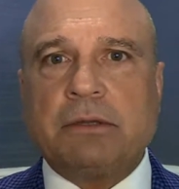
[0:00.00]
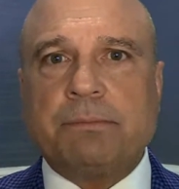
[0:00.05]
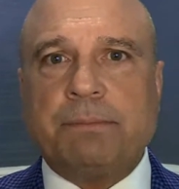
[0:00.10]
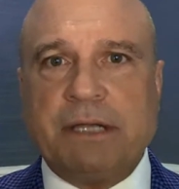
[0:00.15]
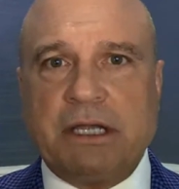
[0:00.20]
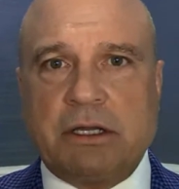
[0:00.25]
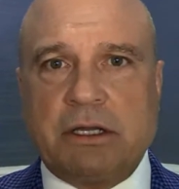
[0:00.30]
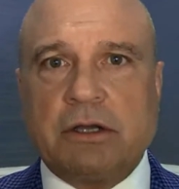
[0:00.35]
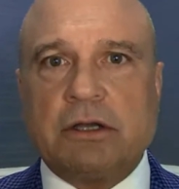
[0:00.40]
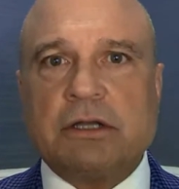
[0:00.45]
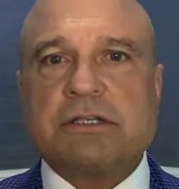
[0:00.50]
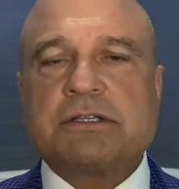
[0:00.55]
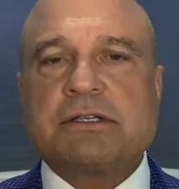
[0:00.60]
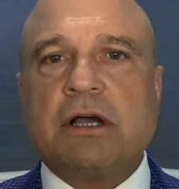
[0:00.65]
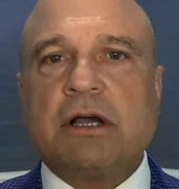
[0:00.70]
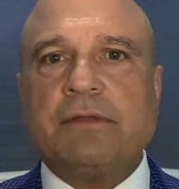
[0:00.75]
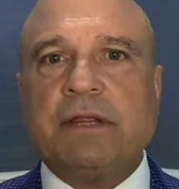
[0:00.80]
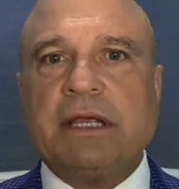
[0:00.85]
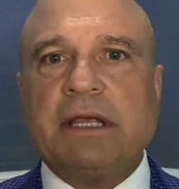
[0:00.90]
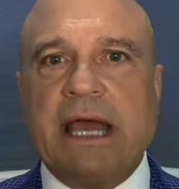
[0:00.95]
because
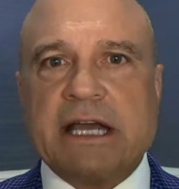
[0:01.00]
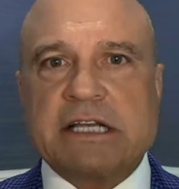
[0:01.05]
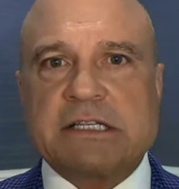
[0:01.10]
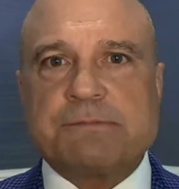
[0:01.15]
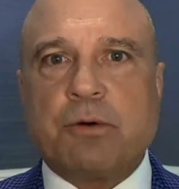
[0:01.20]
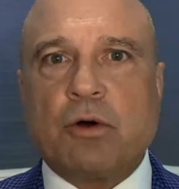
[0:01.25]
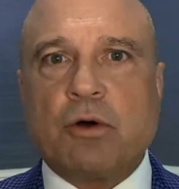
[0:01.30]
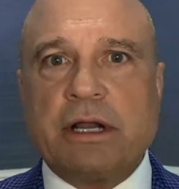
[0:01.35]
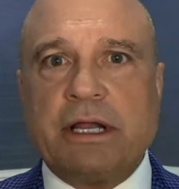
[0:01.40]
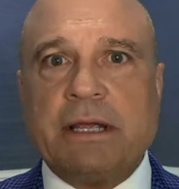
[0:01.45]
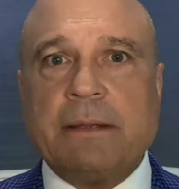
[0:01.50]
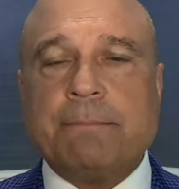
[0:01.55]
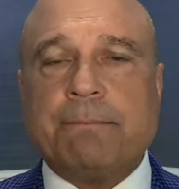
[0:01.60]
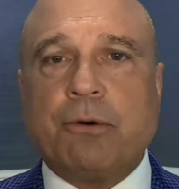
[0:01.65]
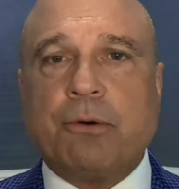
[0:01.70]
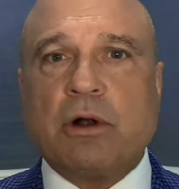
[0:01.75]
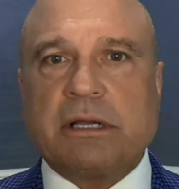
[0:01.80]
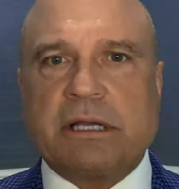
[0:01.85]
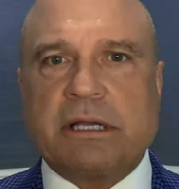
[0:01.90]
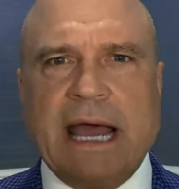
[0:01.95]
of the
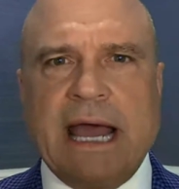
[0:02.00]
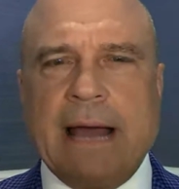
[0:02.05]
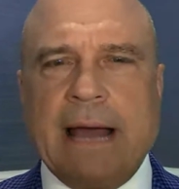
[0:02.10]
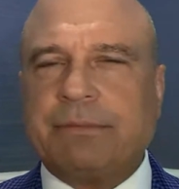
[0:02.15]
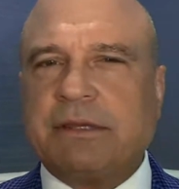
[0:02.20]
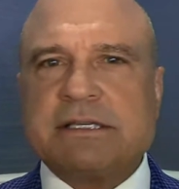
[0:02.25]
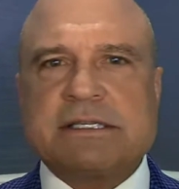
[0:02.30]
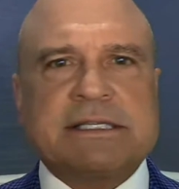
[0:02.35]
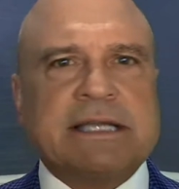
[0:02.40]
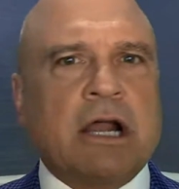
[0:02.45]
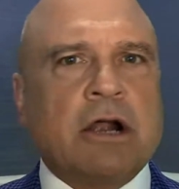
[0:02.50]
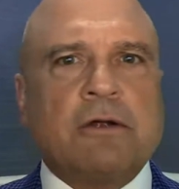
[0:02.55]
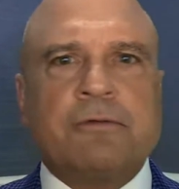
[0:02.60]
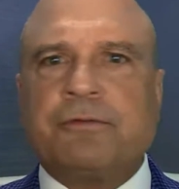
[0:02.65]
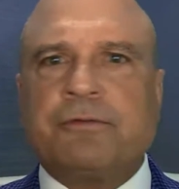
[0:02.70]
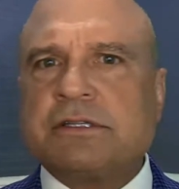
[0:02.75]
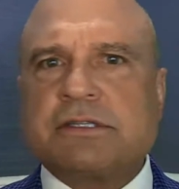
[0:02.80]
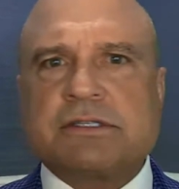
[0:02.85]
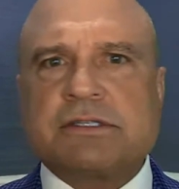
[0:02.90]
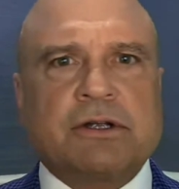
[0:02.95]
export-import gap, this
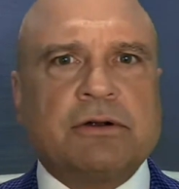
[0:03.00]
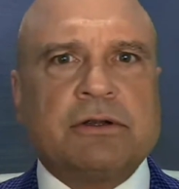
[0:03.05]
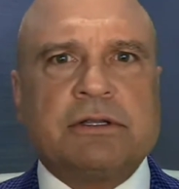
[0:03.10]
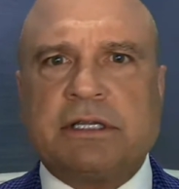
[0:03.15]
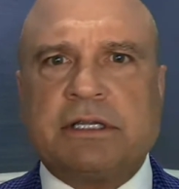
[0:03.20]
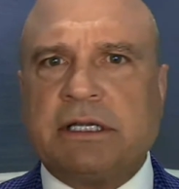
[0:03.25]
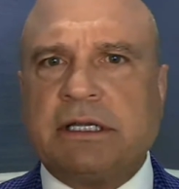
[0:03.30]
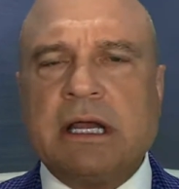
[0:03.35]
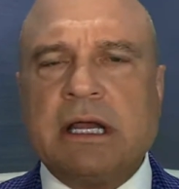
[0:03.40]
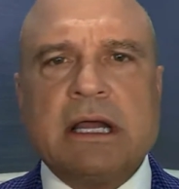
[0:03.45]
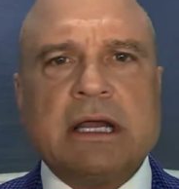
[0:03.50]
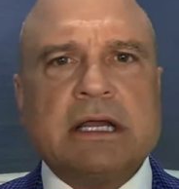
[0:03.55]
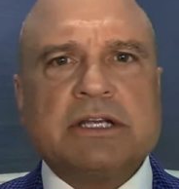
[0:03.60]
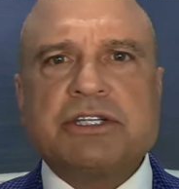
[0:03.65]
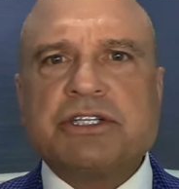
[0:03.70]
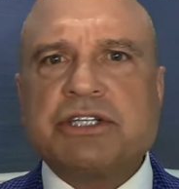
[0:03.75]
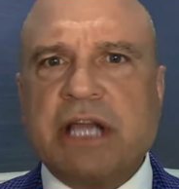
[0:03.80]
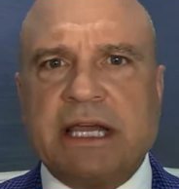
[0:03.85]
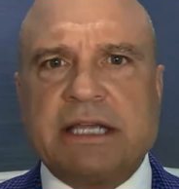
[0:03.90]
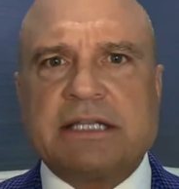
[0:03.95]
tariff uncertainty
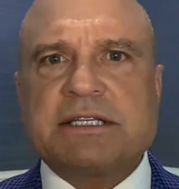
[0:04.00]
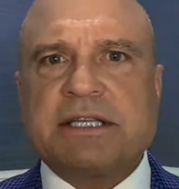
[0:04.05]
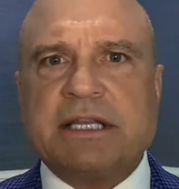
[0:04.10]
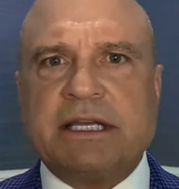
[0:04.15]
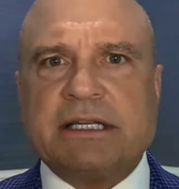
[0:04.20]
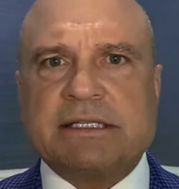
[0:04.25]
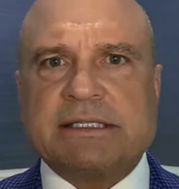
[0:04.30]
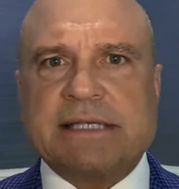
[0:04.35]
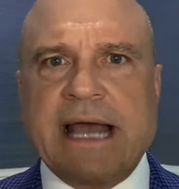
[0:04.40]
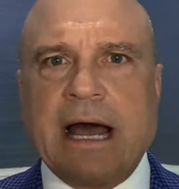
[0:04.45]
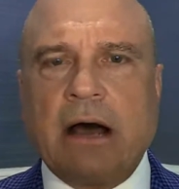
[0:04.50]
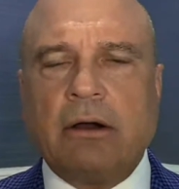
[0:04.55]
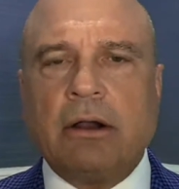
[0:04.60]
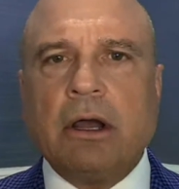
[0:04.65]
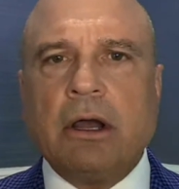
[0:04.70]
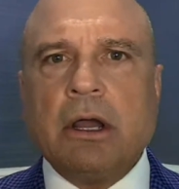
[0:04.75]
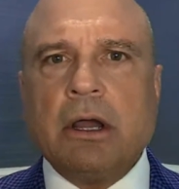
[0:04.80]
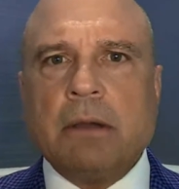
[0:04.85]
shakes things out.